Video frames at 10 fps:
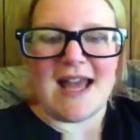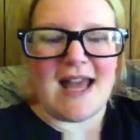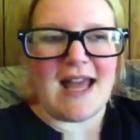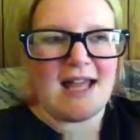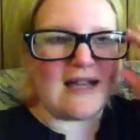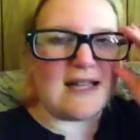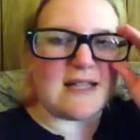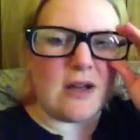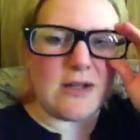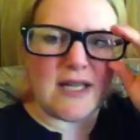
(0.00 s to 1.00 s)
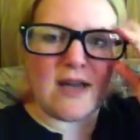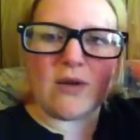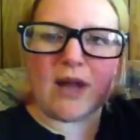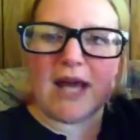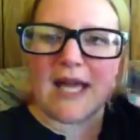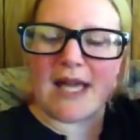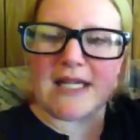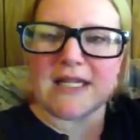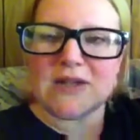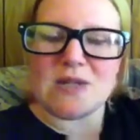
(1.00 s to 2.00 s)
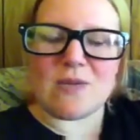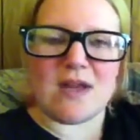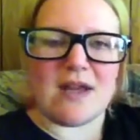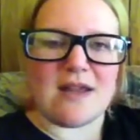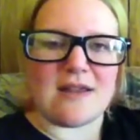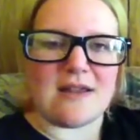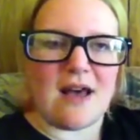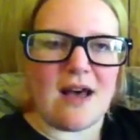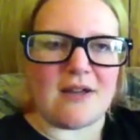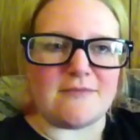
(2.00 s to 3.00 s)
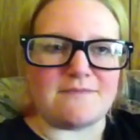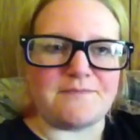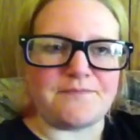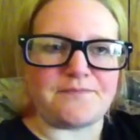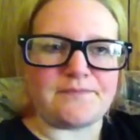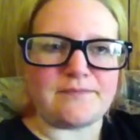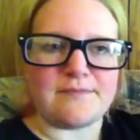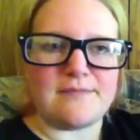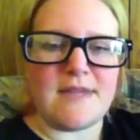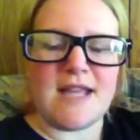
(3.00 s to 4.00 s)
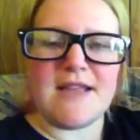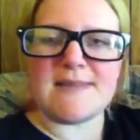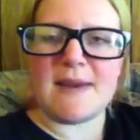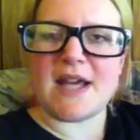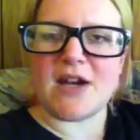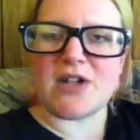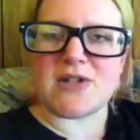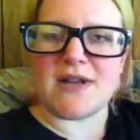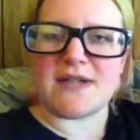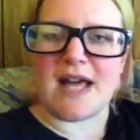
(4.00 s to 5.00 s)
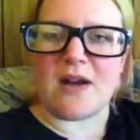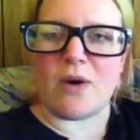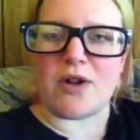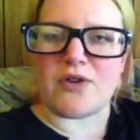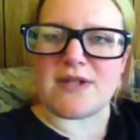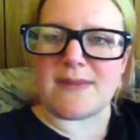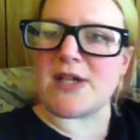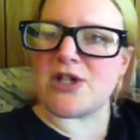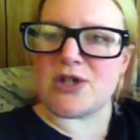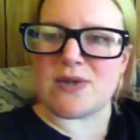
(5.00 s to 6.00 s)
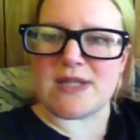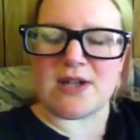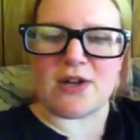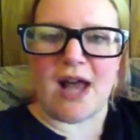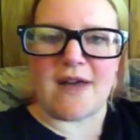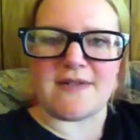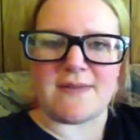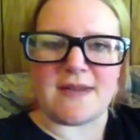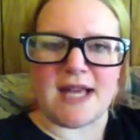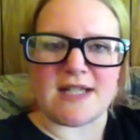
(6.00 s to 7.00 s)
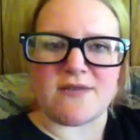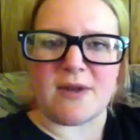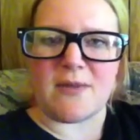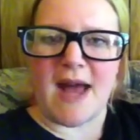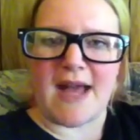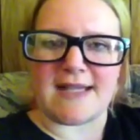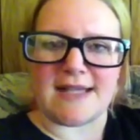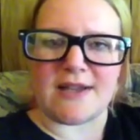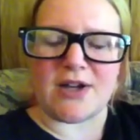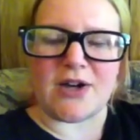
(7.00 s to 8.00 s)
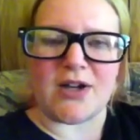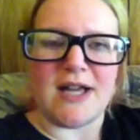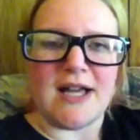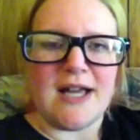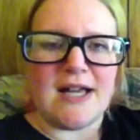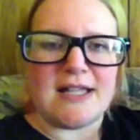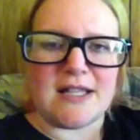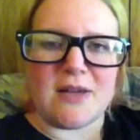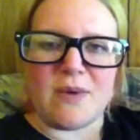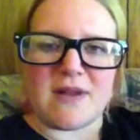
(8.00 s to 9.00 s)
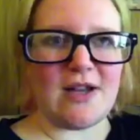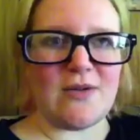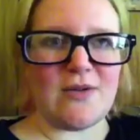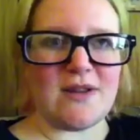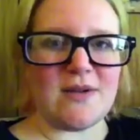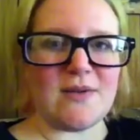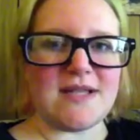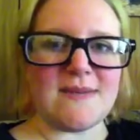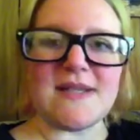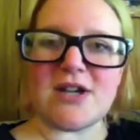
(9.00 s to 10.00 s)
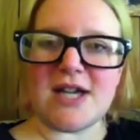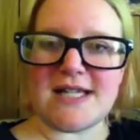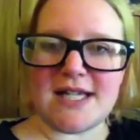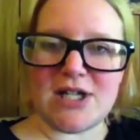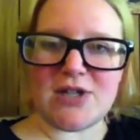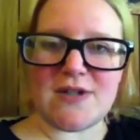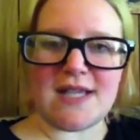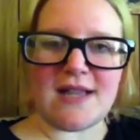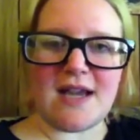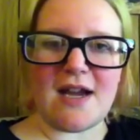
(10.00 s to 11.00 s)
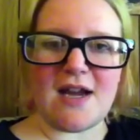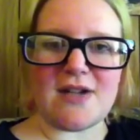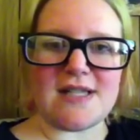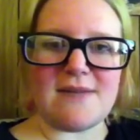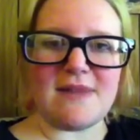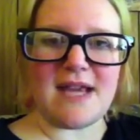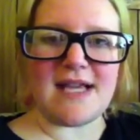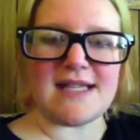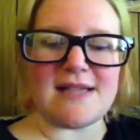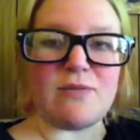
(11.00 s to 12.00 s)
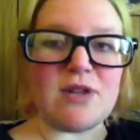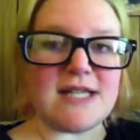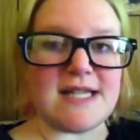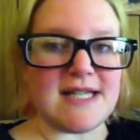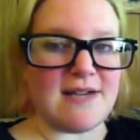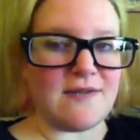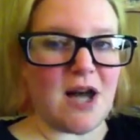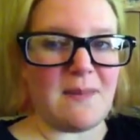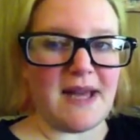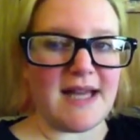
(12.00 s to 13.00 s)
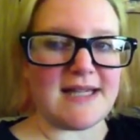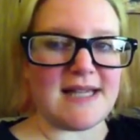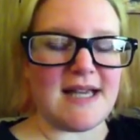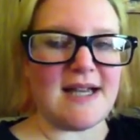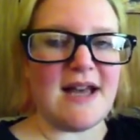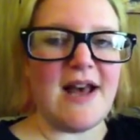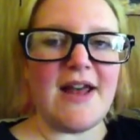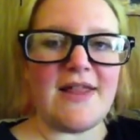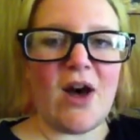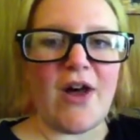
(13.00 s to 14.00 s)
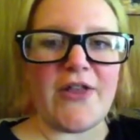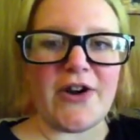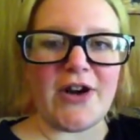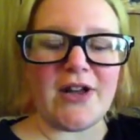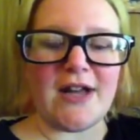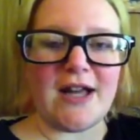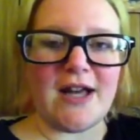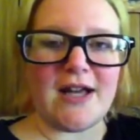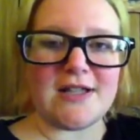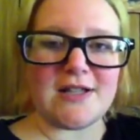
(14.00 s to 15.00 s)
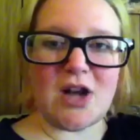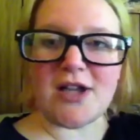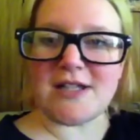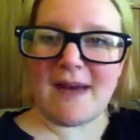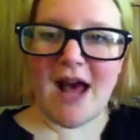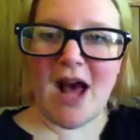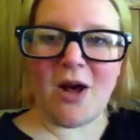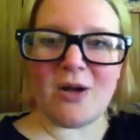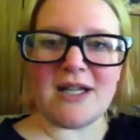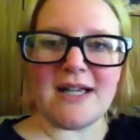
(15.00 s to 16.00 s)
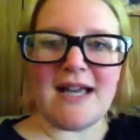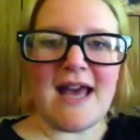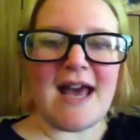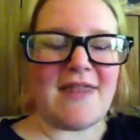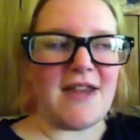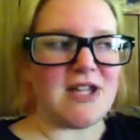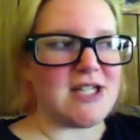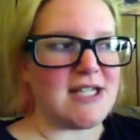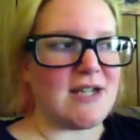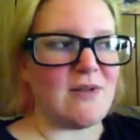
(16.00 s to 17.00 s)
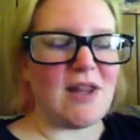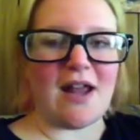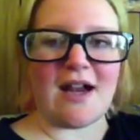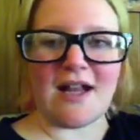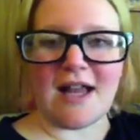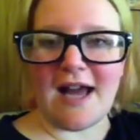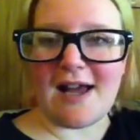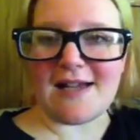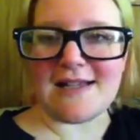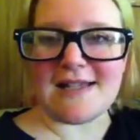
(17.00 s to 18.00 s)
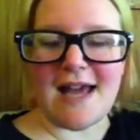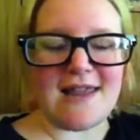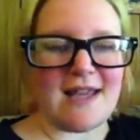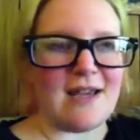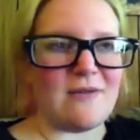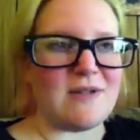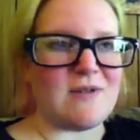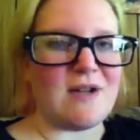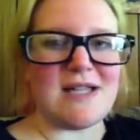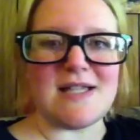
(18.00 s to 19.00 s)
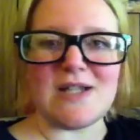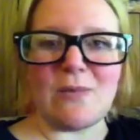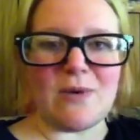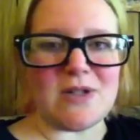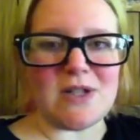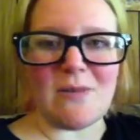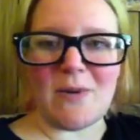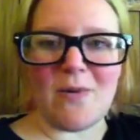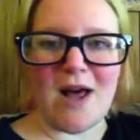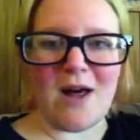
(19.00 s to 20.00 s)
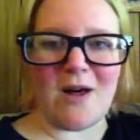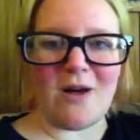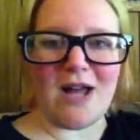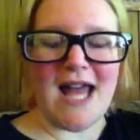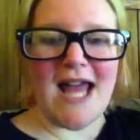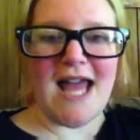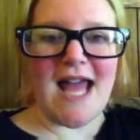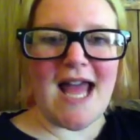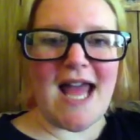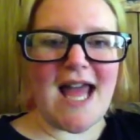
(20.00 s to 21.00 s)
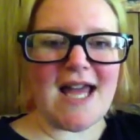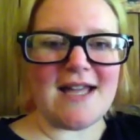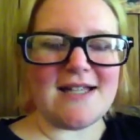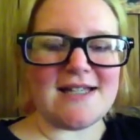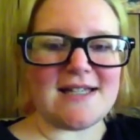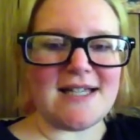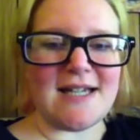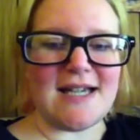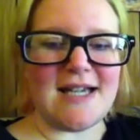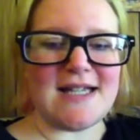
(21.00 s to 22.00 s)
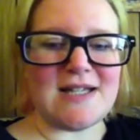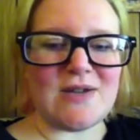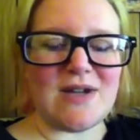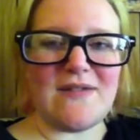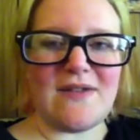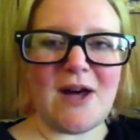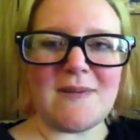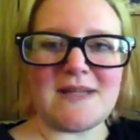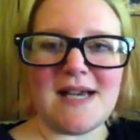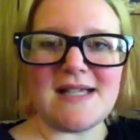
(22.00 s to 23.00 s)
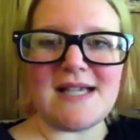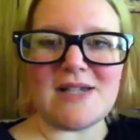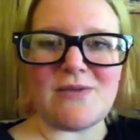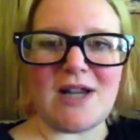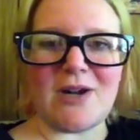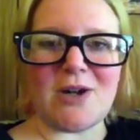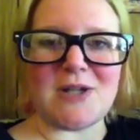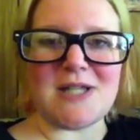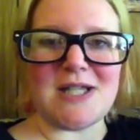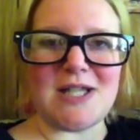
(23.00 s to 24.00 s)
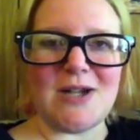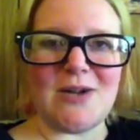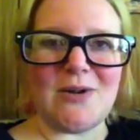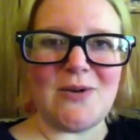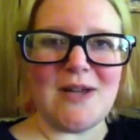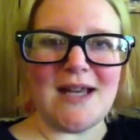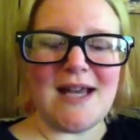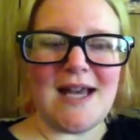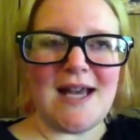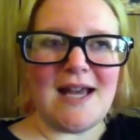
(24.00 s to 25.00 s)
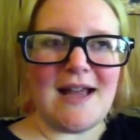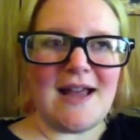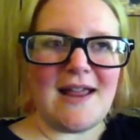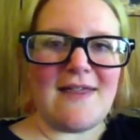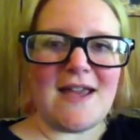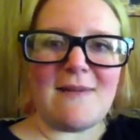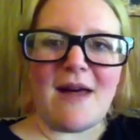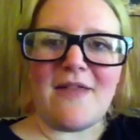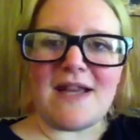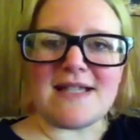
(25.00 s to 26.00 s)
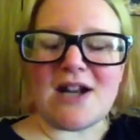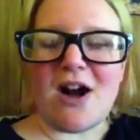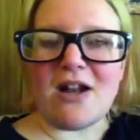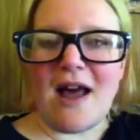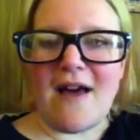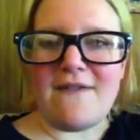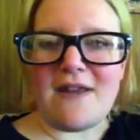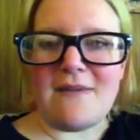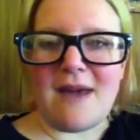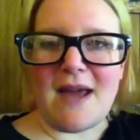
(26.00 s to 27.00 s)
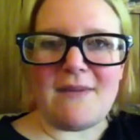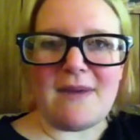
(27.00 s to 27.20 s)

And it's also like it deals with um, these main characters have to kind of work through some issues in their lives, some things from their past that they're dealing with. You know, there were some serious issues in there, some things, some real sensitive topics that the author uh, talked about I think she did it with a lot of class. I think it was written super, super well. And it sort of helps us as readers to think about things in our life that may